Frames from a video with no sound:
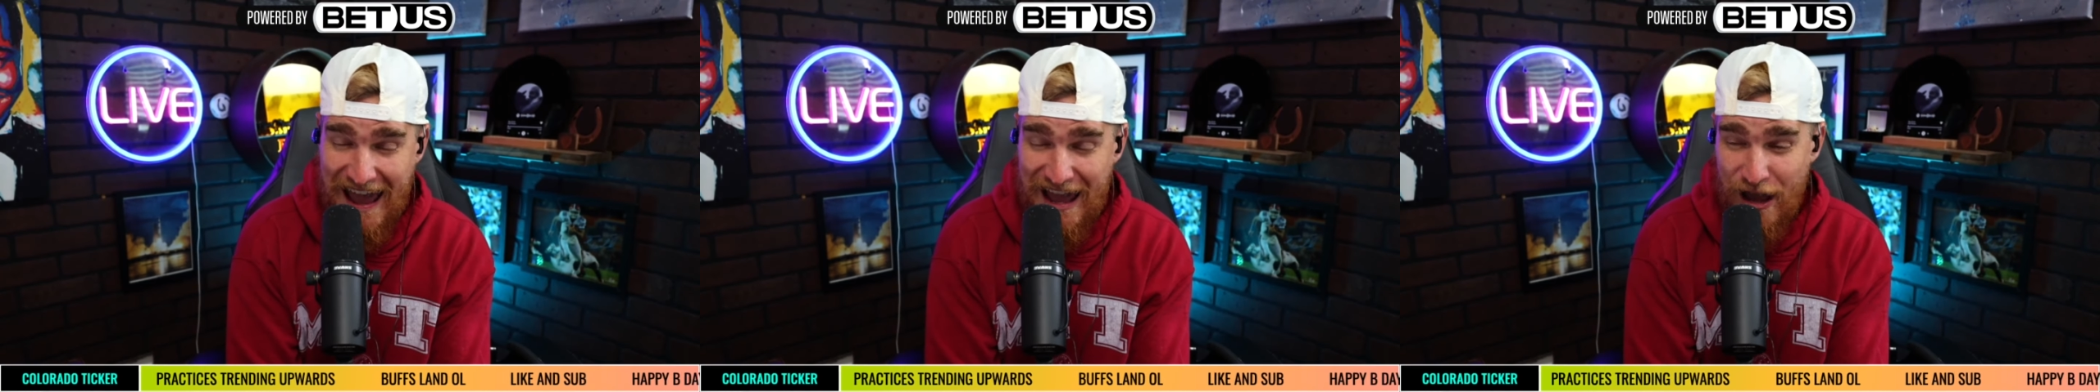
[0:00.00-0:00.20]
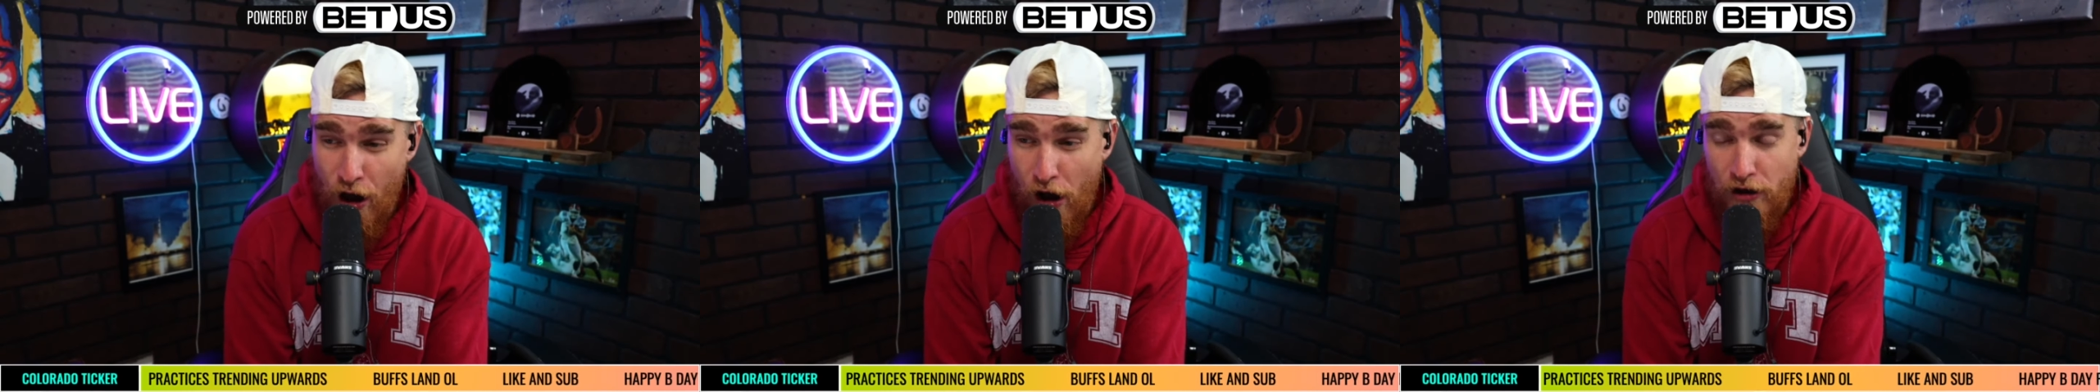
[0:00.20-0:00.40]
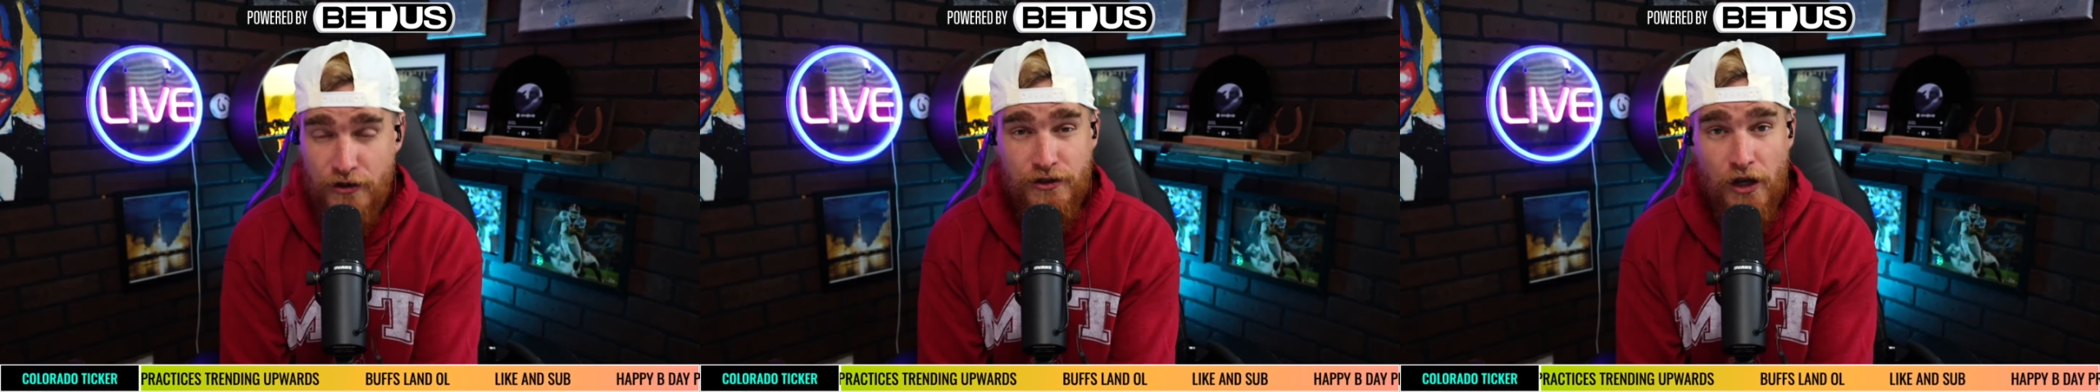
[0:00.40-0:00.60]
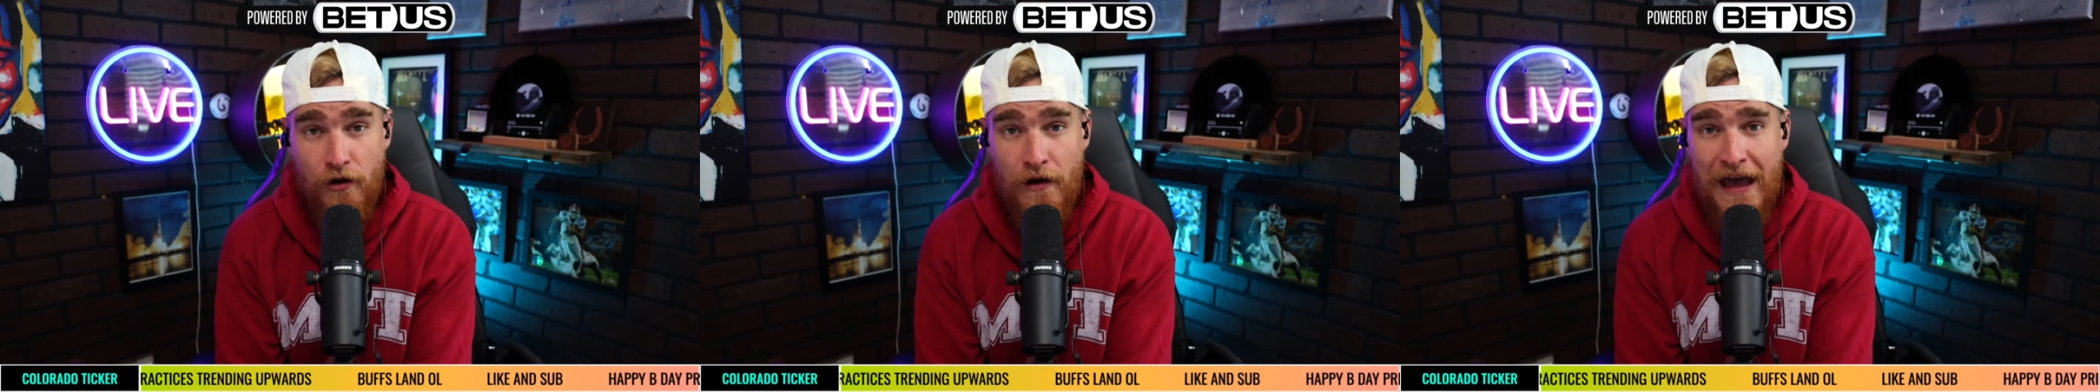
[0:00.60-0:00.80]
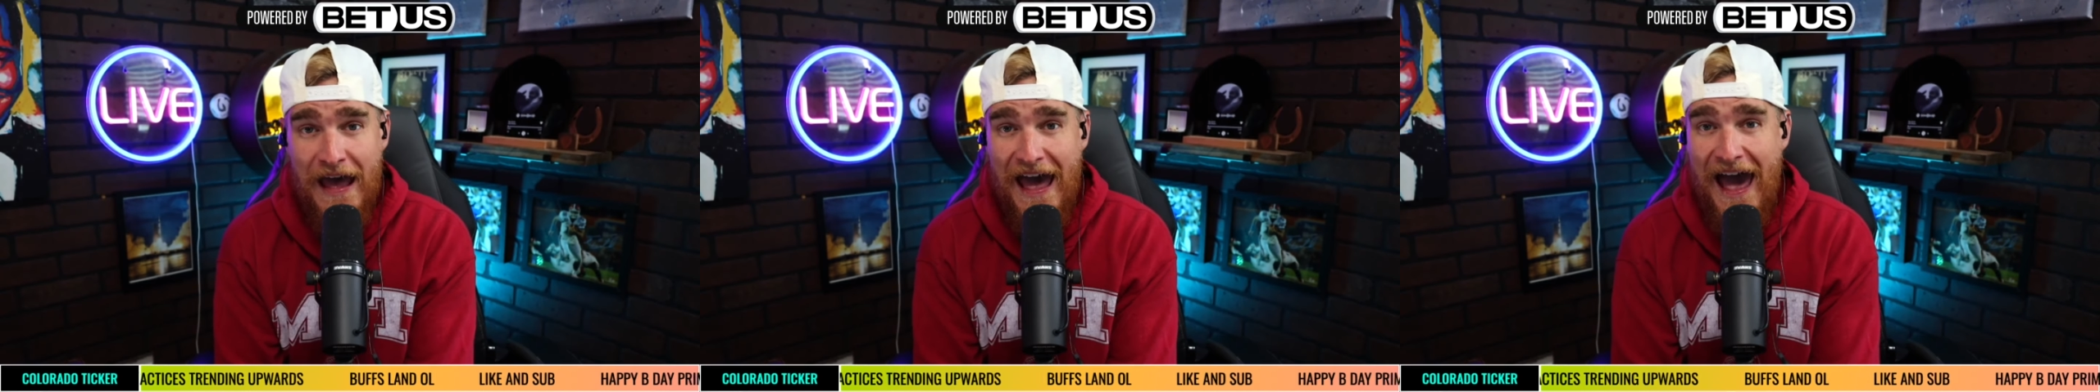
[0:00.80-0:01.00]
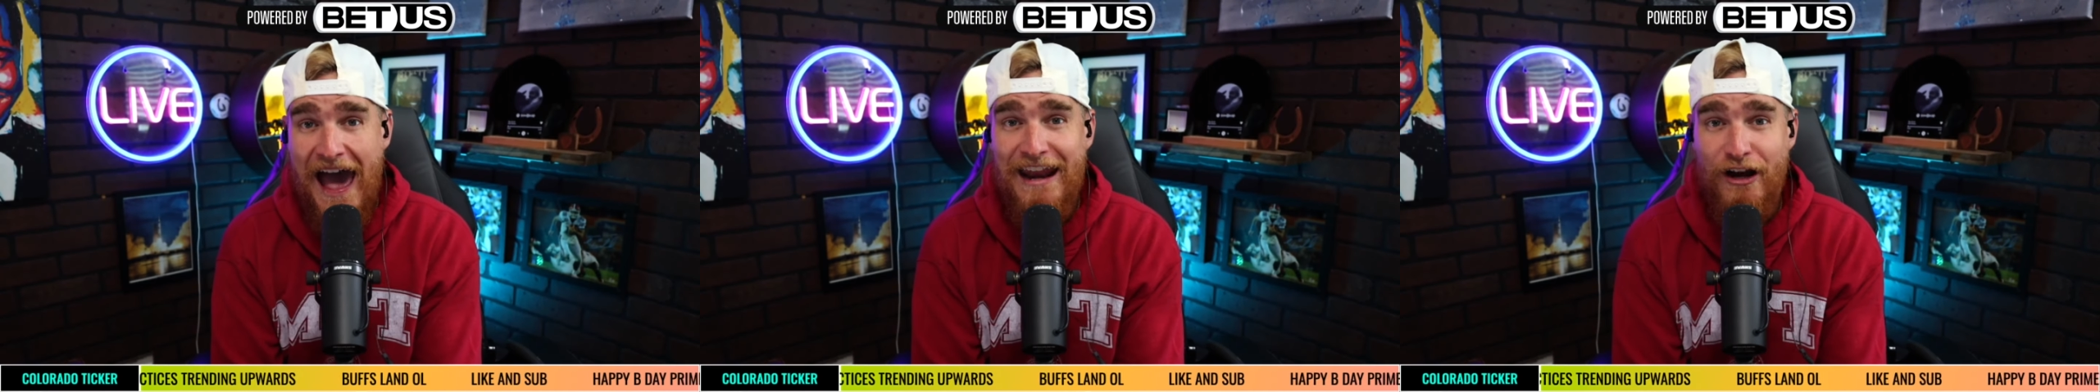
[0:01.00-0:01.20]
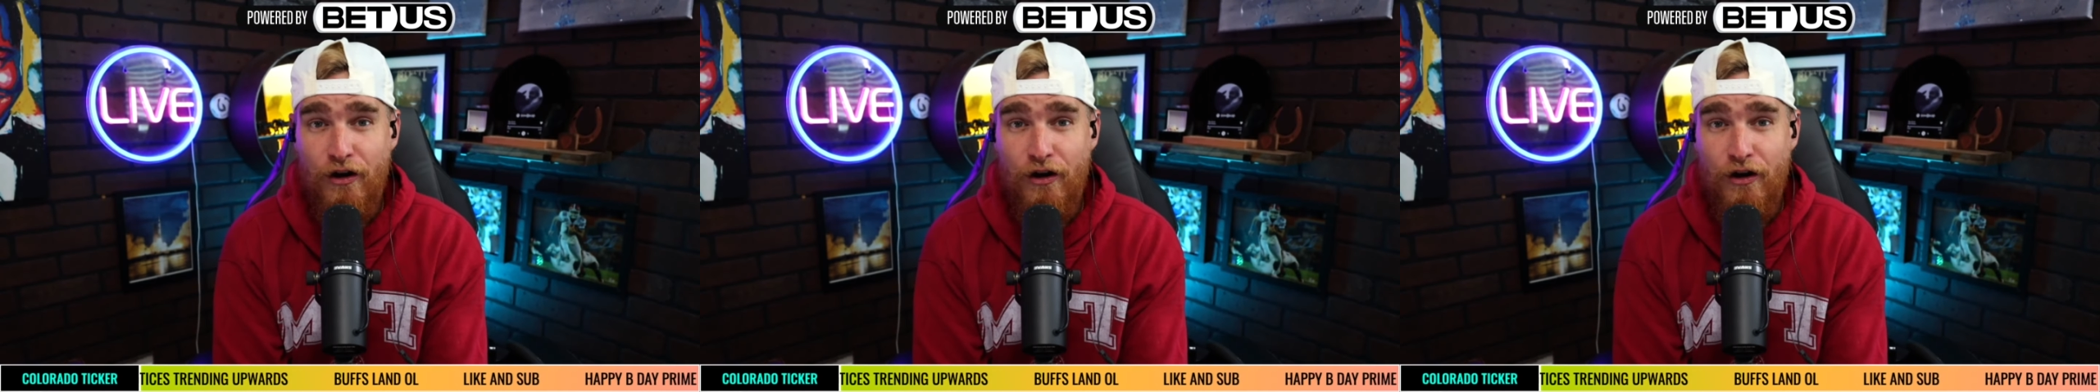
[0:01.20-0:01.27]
He also had a